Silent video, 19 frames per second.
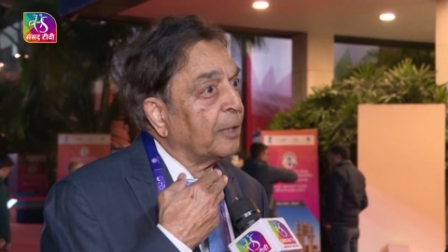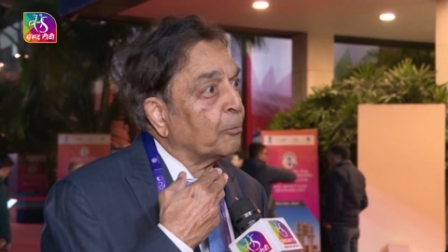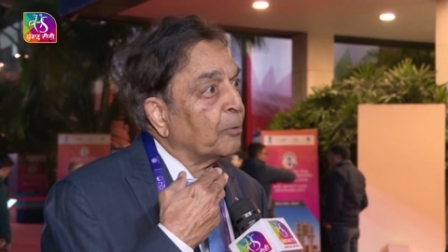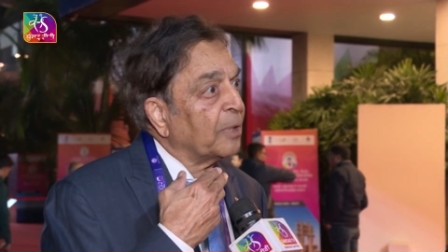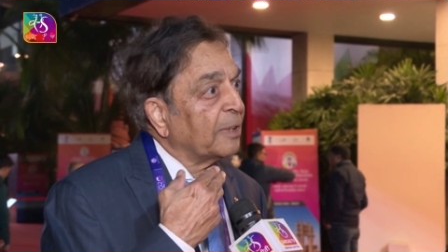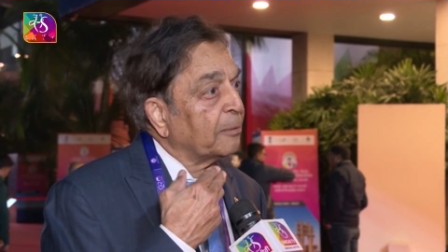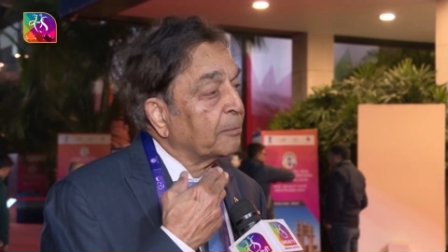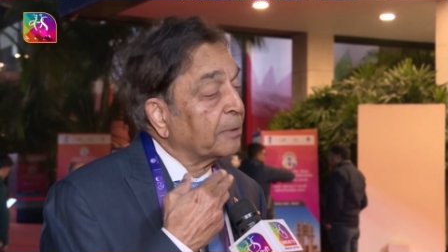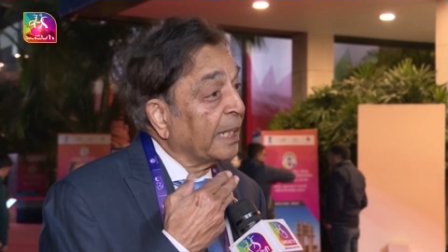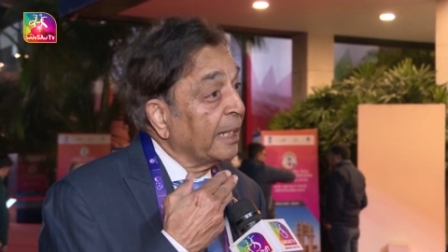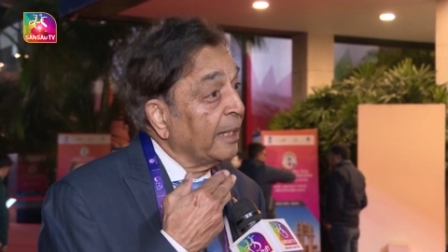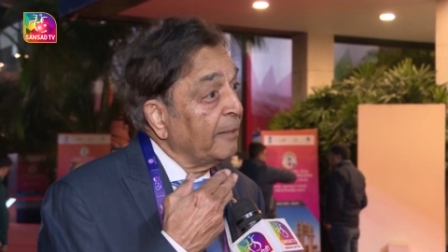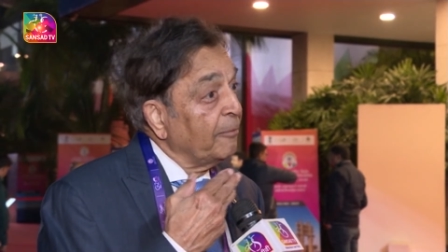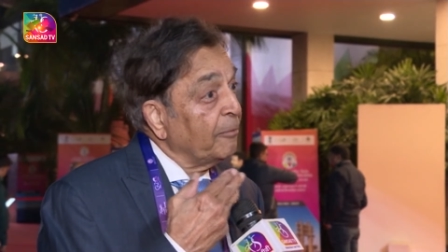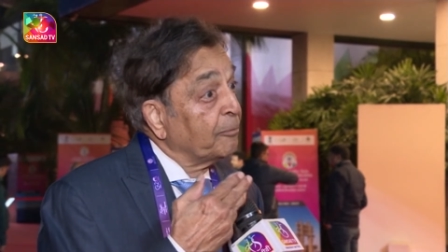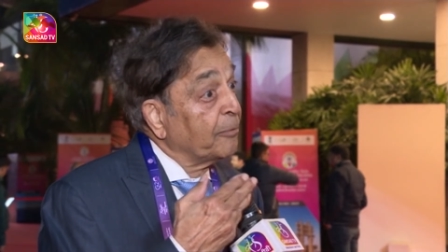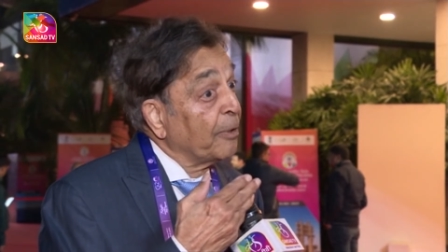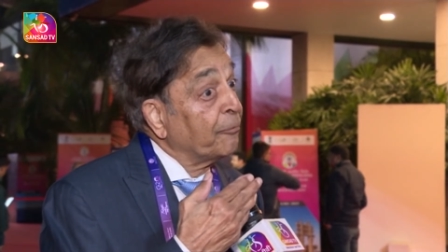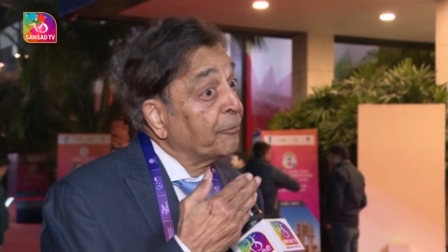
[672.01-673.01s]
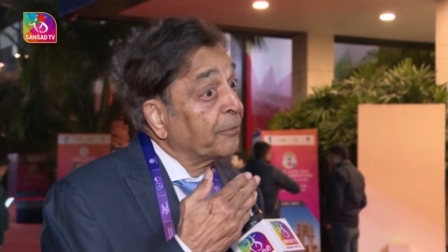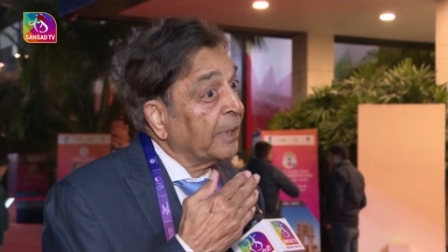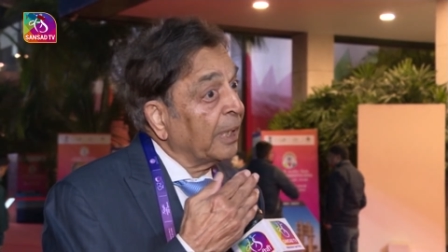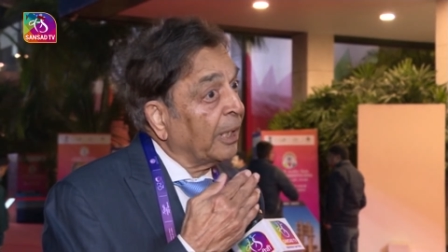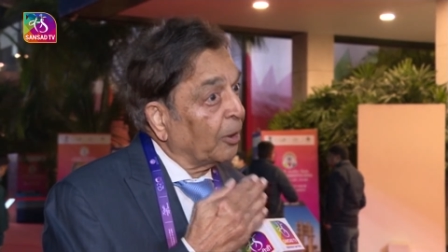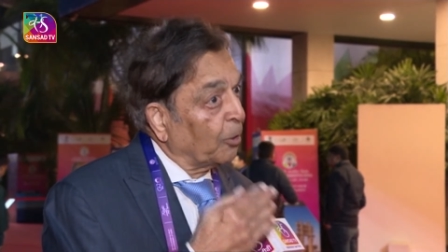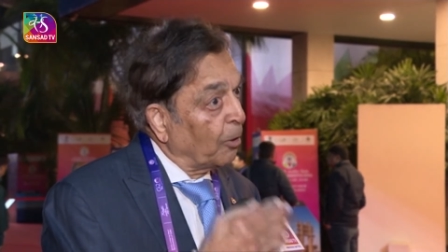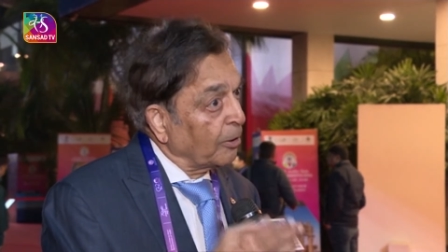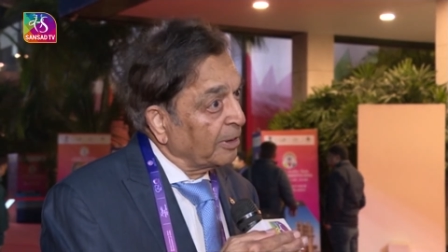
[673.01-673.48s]
we gave
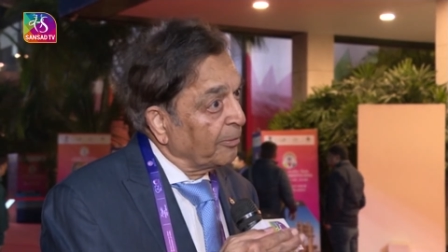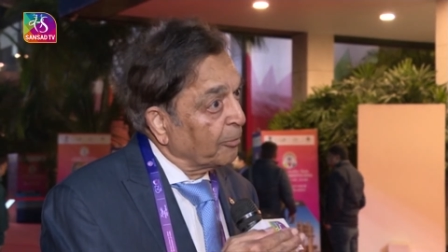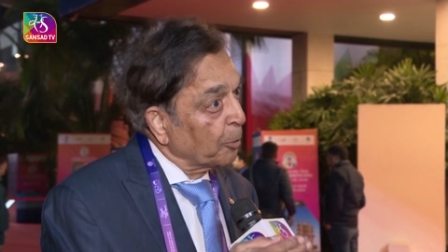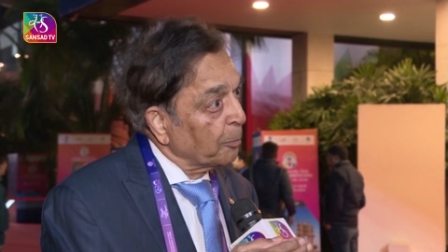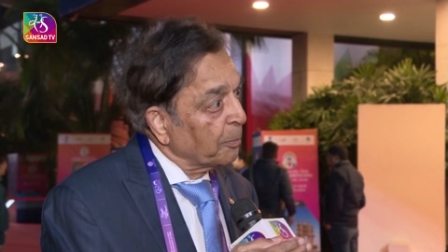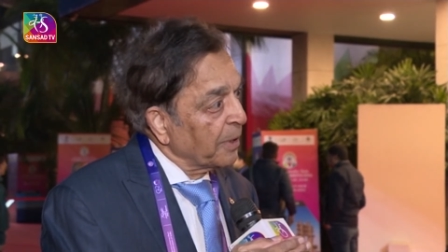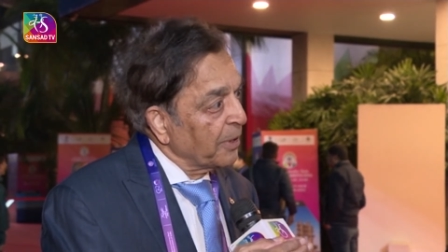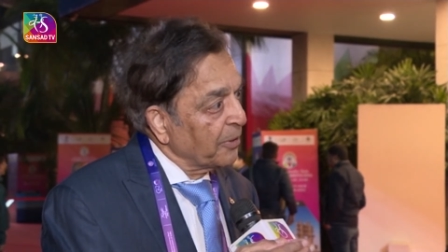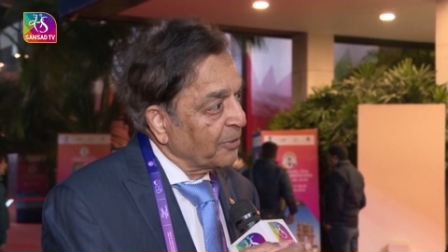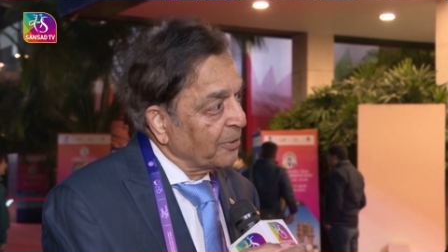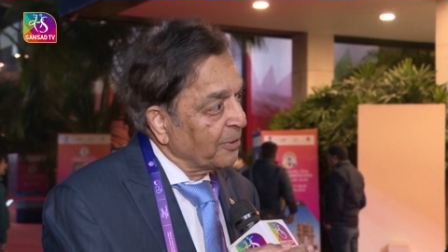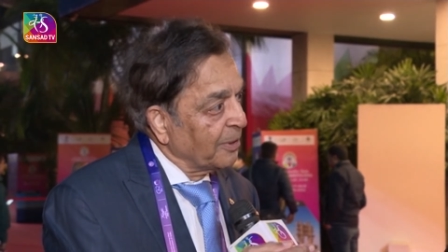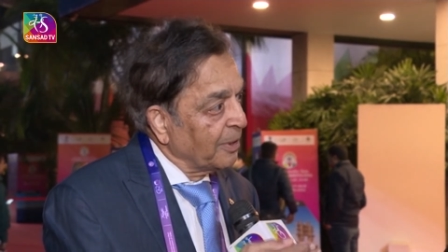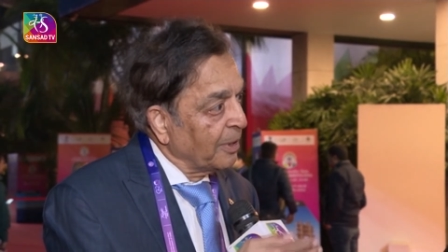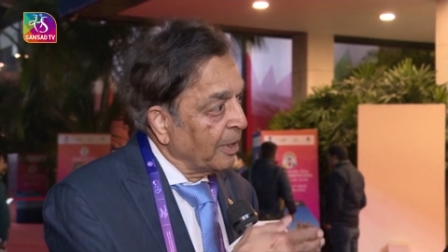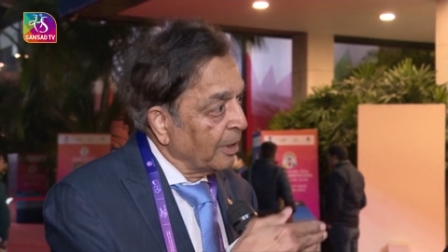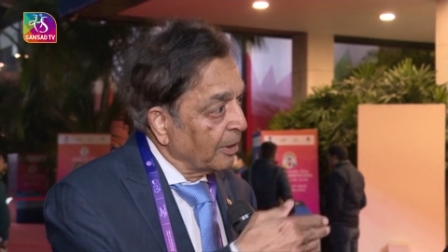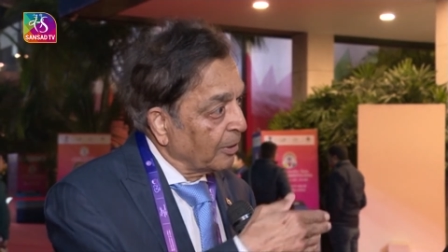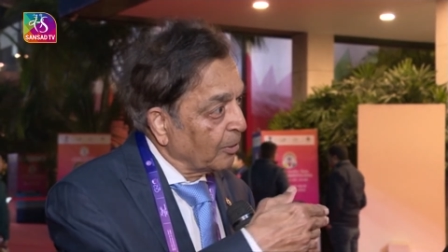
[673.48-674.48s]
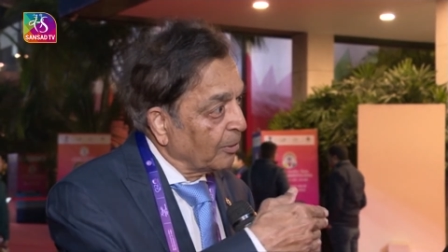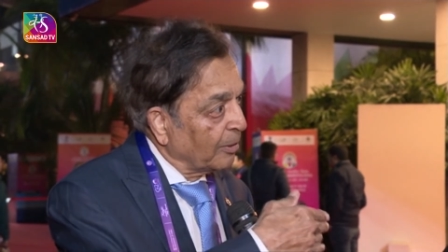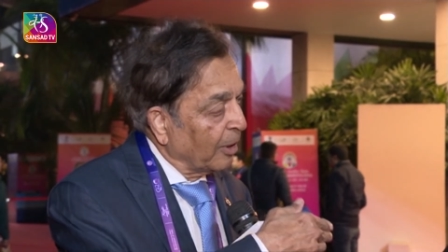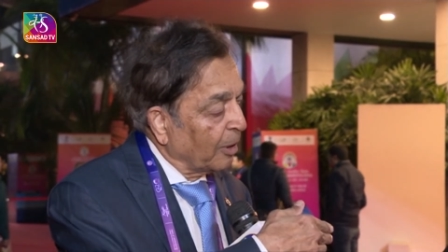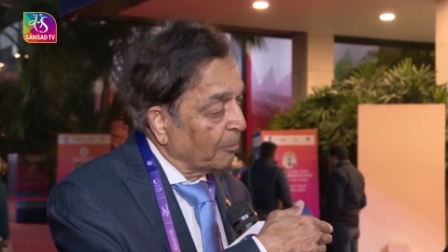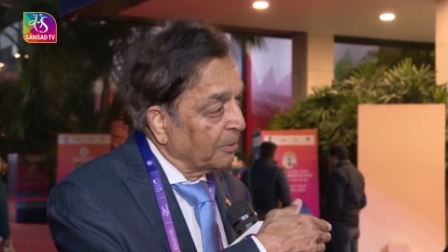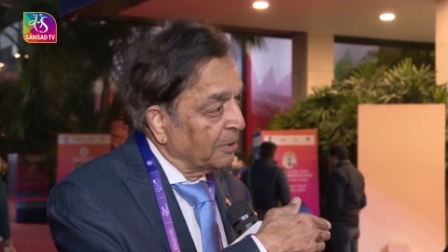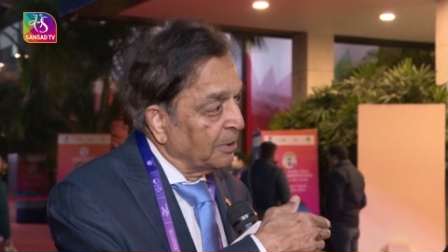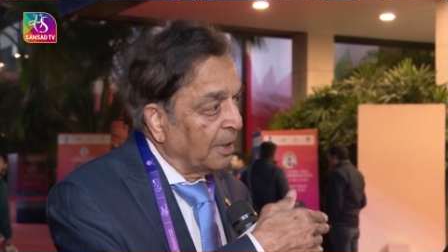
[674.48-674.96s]
fifty crores of rupees
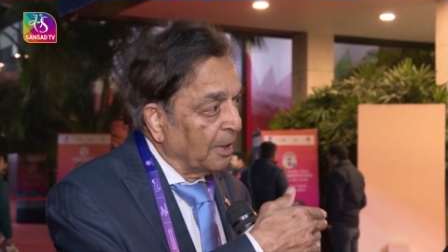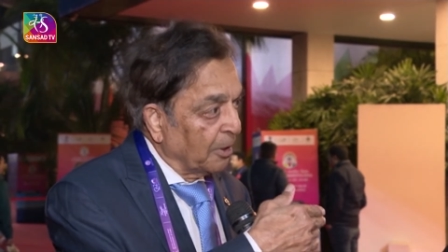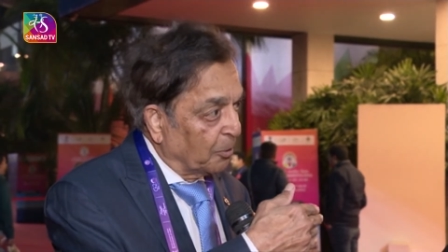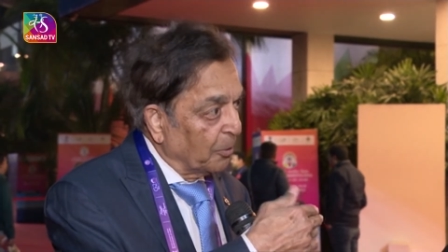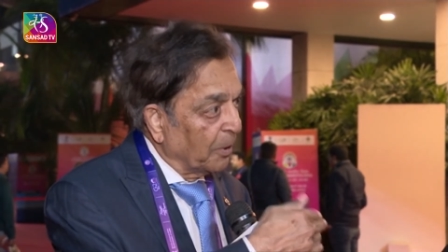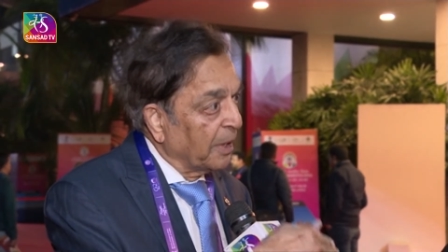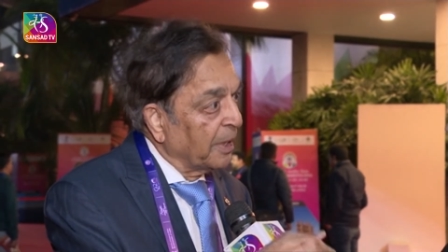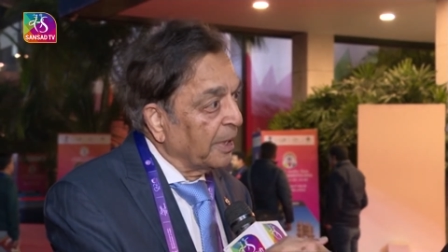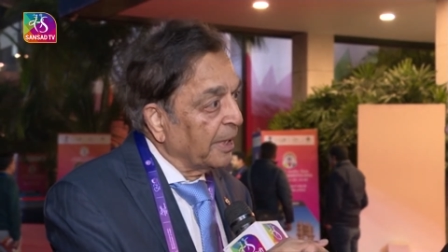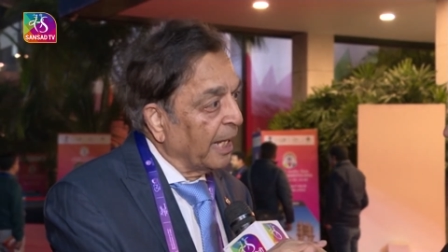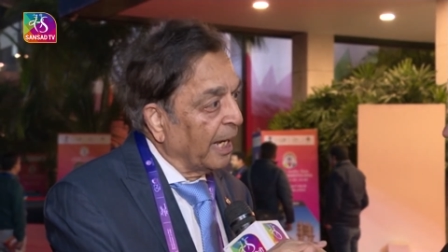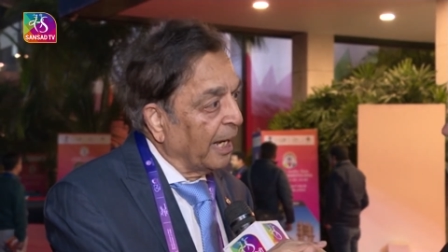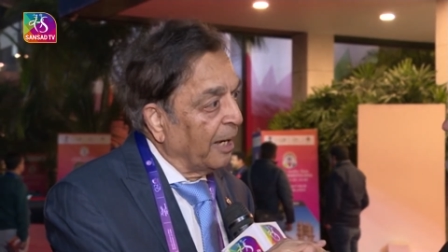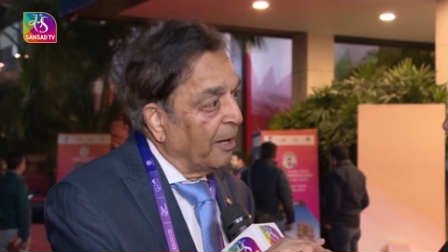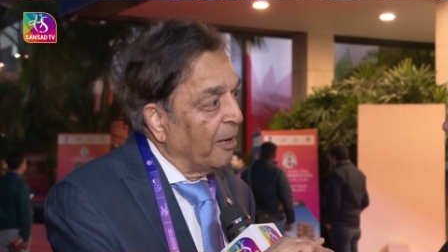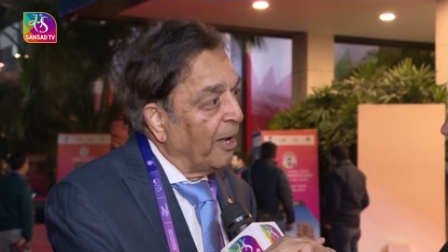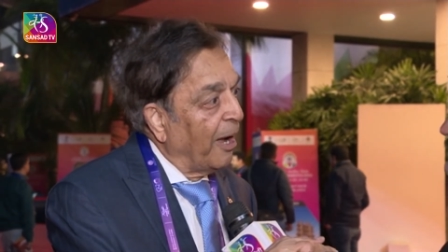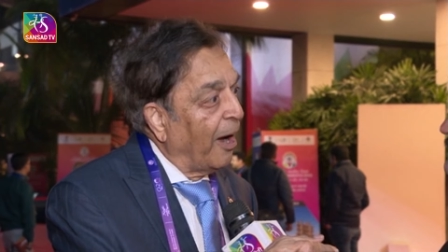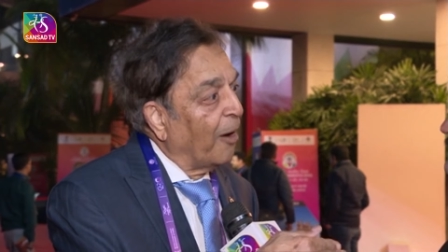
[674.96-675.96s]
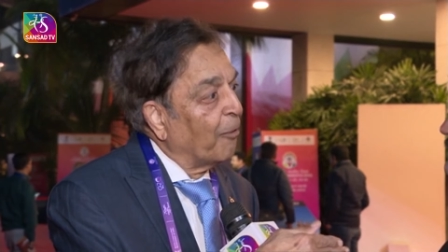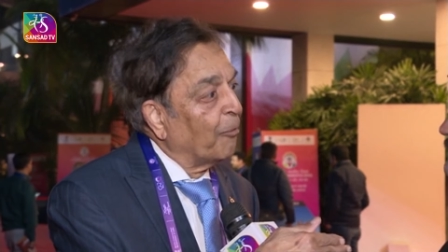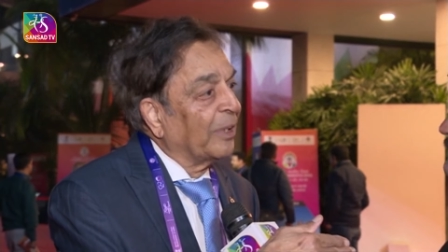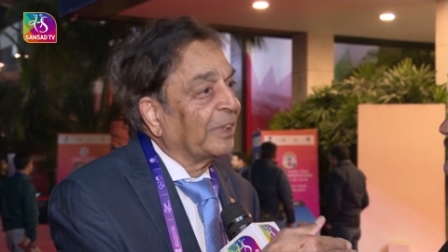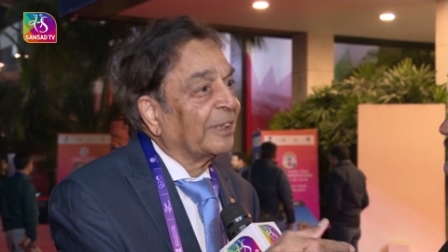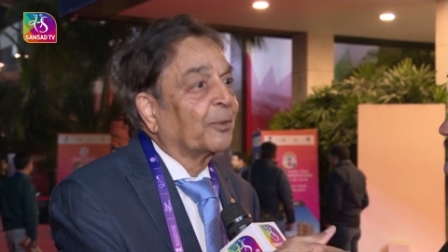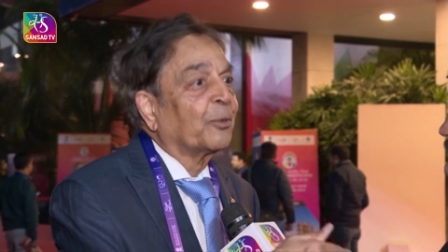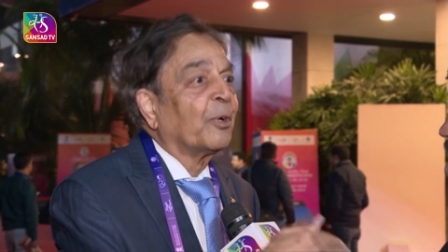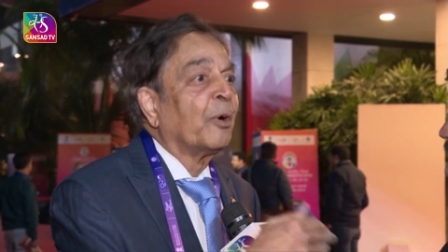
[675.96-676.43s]
to, to India when the